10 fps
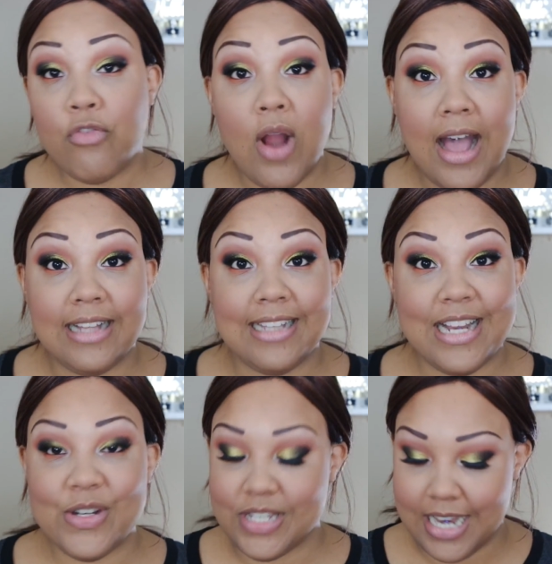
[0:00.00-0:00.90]
For
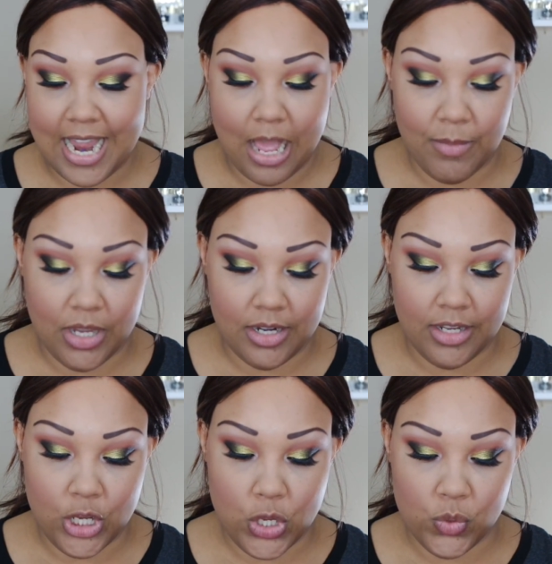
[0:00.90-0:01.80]
highlighter today, I'm going
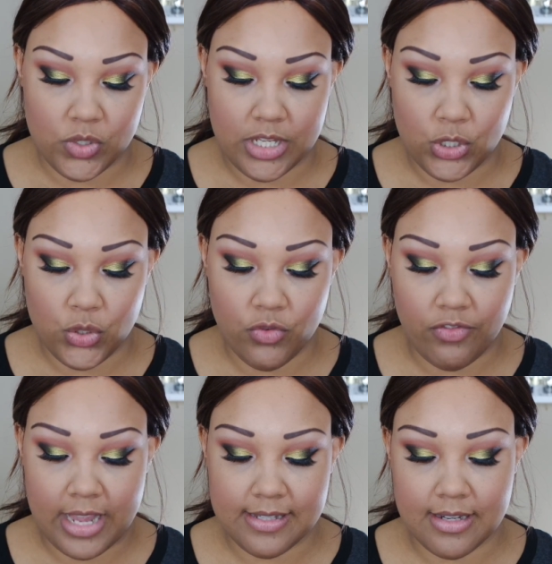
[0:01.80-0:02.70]
to use the Too
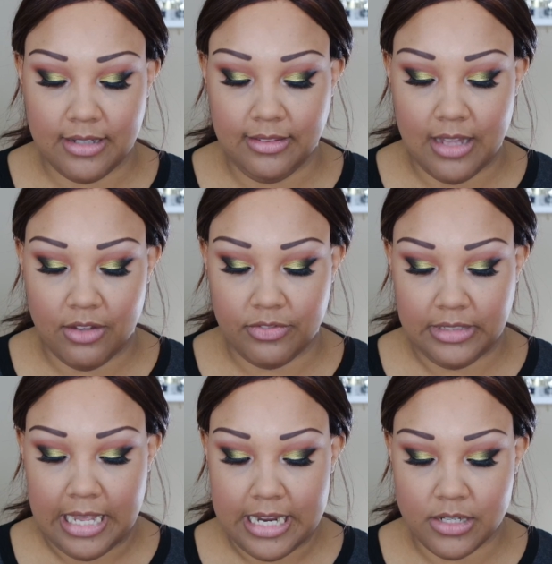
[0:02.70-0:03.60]
Faced Love
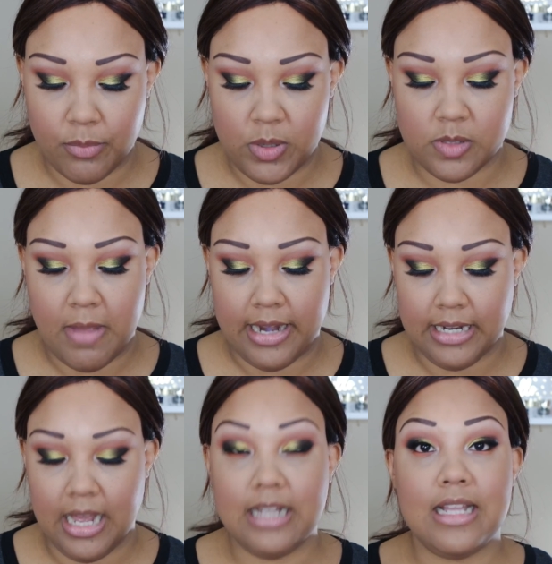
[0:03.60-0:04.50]
Light
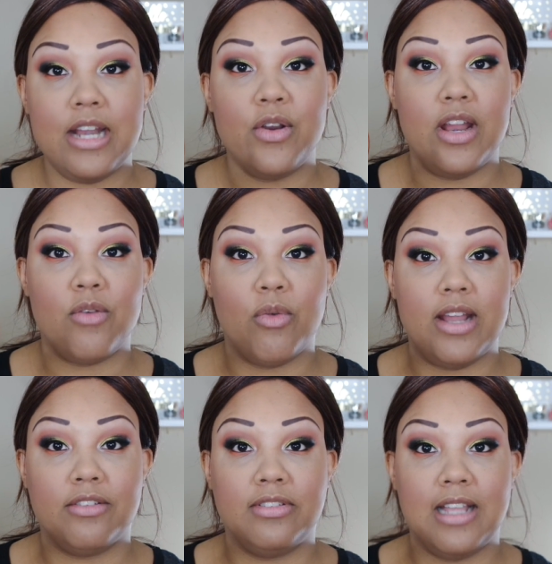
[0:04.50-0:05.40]
Prismatic Highlighter in
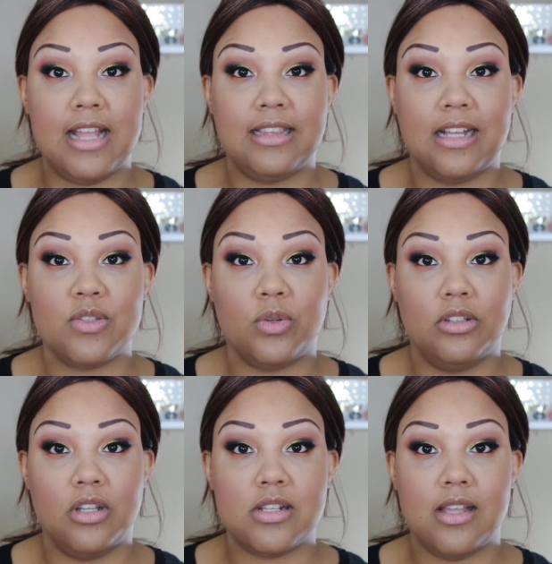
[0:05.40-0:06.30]
Ray of Light. That's what
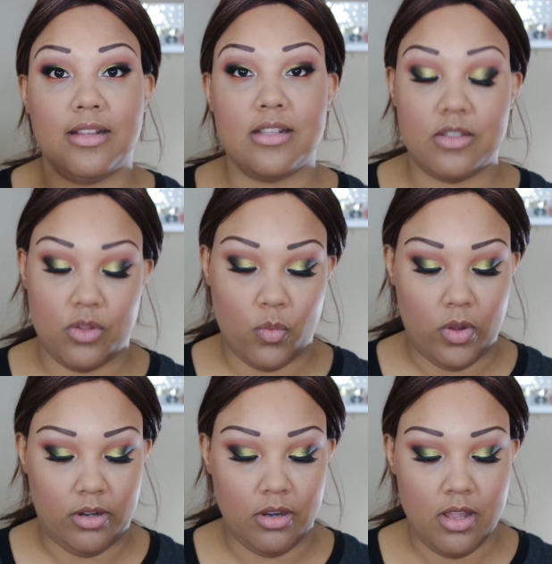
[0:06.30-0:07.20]
it looks like. This is the
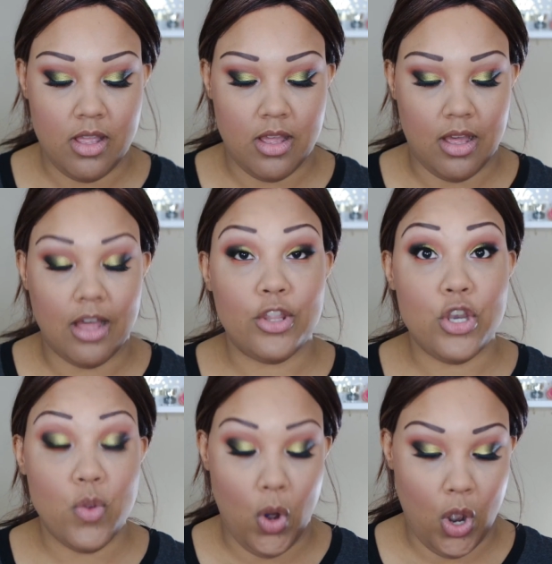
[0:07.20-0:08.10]
one, the
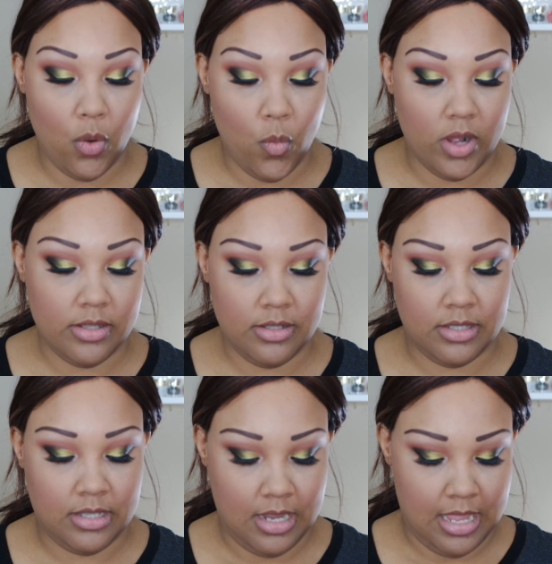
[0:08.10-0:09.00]
new heart
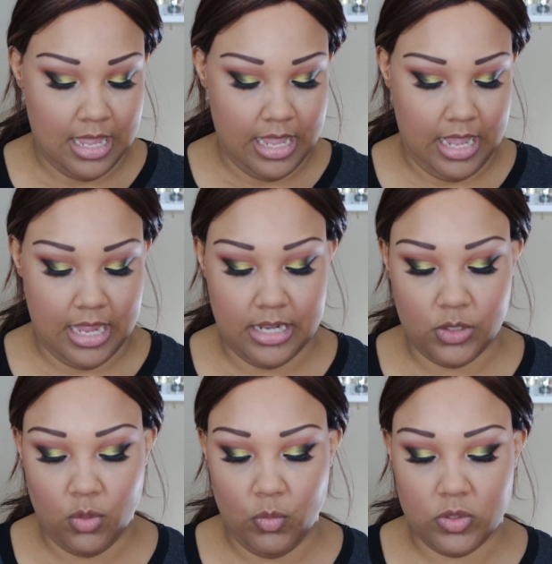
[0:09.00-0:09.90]
ones. And
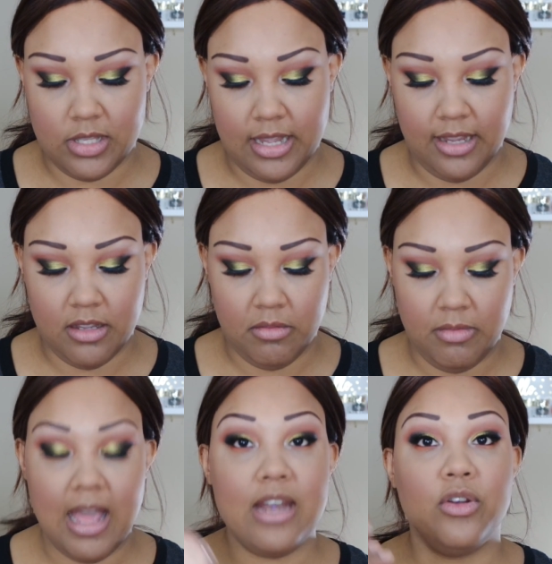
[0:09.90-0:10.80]
it's almost like,
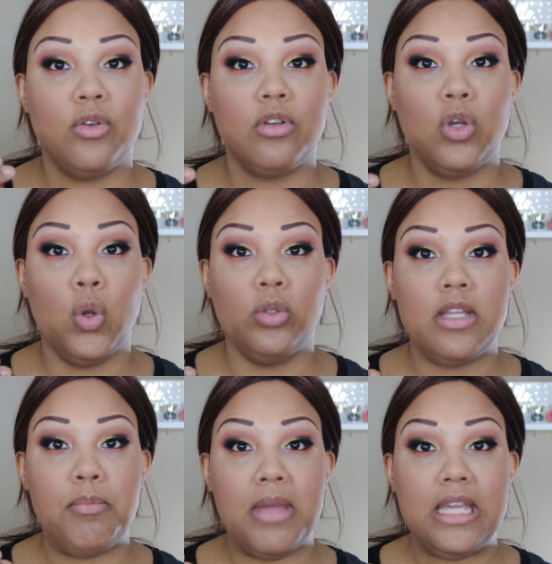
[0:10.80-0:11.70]
I don't know,
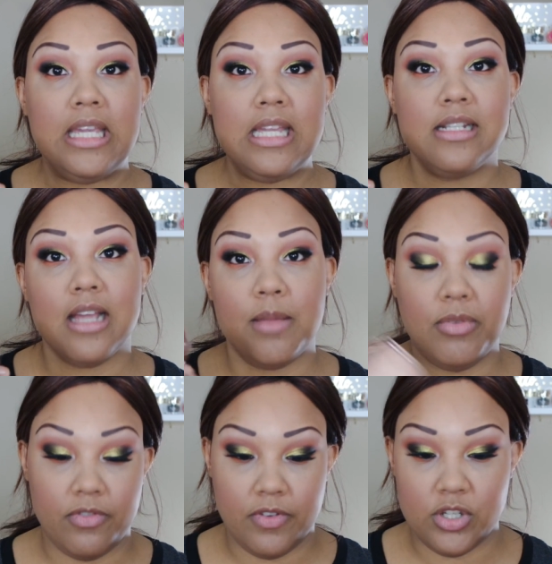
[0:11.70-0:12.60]
goldy pinky
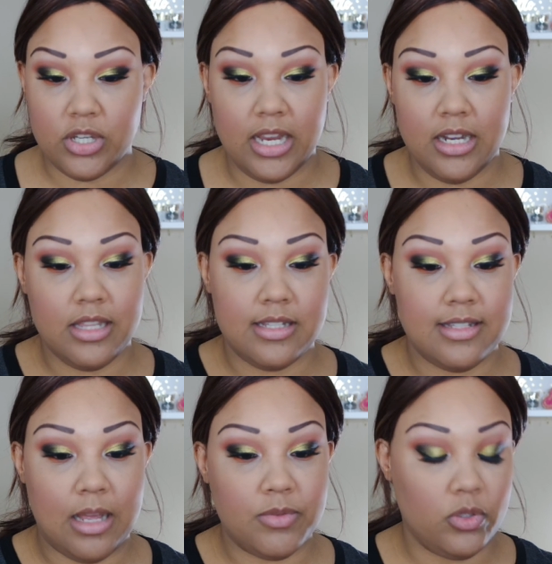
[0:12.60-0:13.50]
type of shade. This
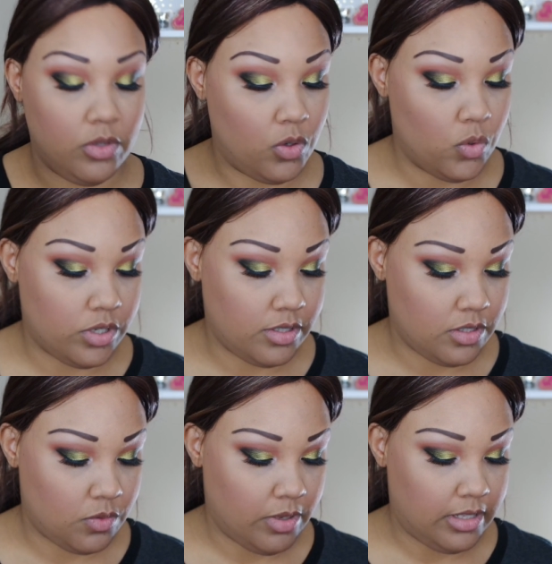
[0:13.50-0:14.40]
is absolutely
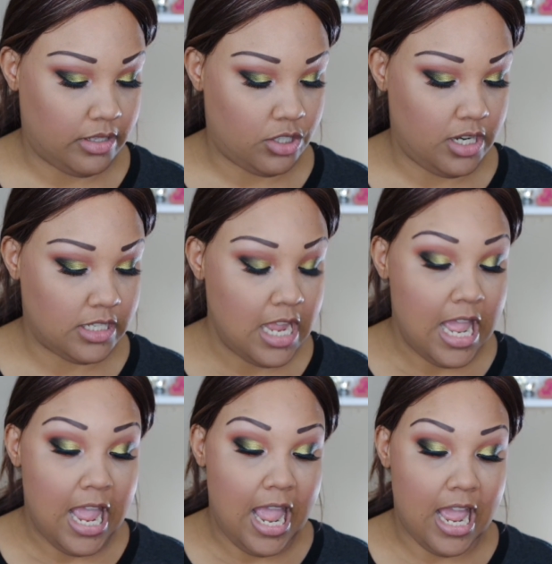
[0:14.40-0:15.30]
gorgeous as well on the cheeks.
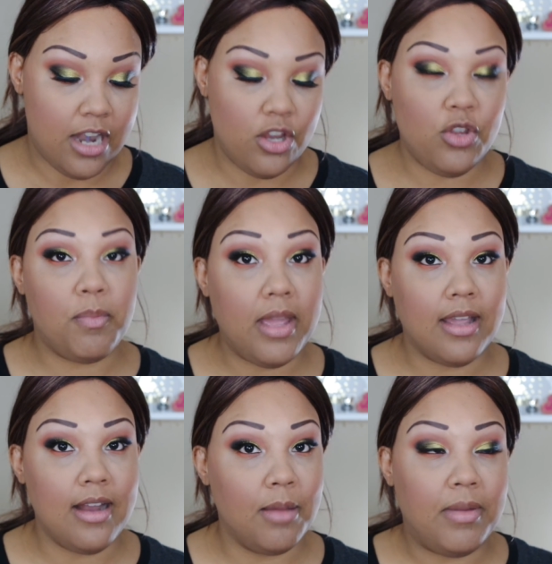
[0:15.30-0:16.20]
And you
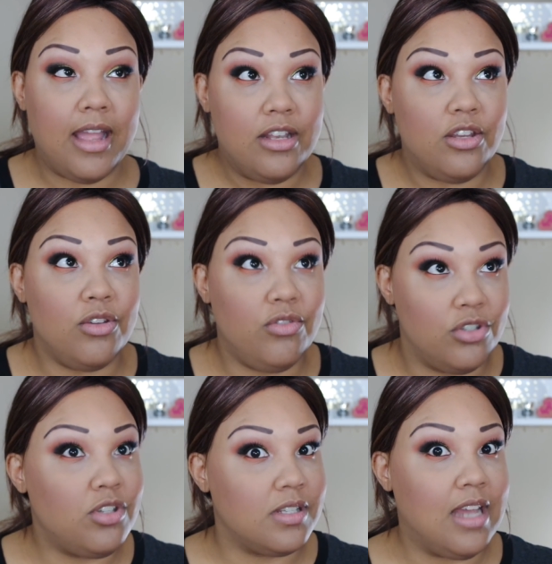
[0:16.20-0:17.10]
pick it up and you
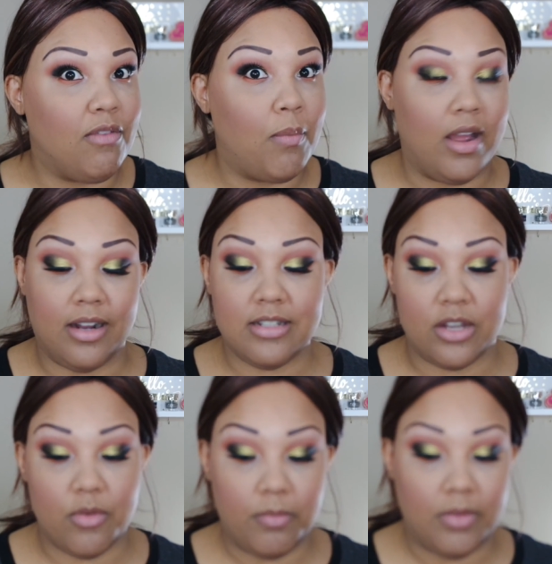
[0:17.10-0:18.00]
just have product
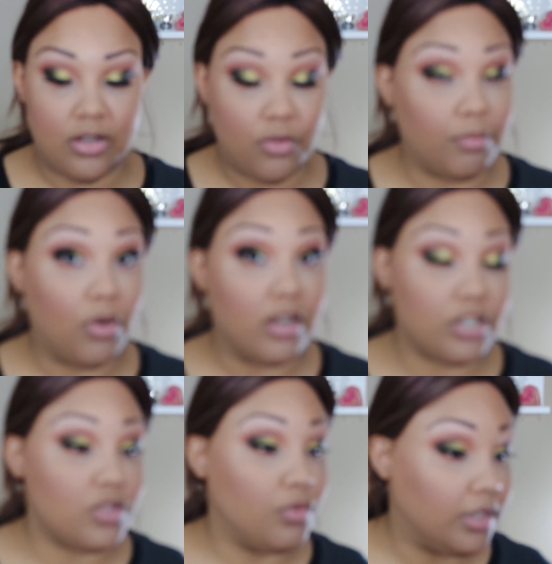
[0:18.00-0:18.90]
on your
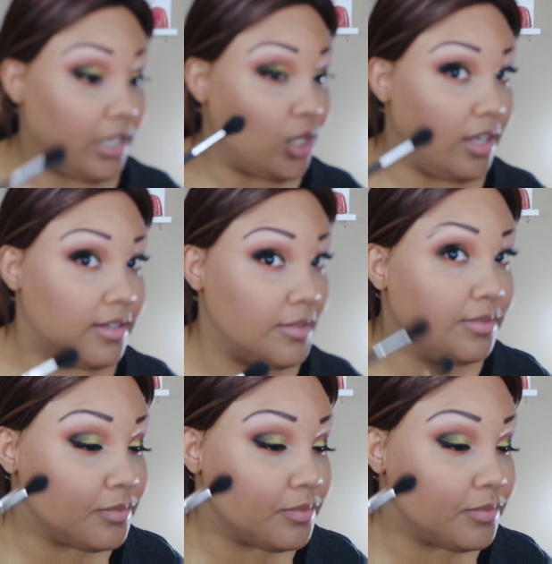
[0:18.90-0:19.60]
brush. It's really good.